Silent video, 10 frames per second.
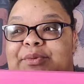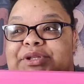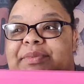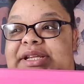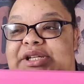
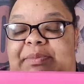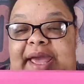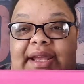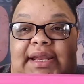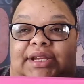which makes you
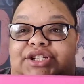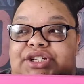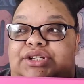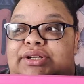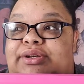pay
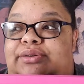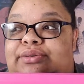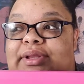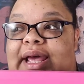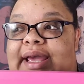attention
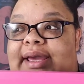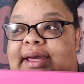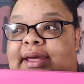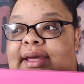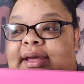to like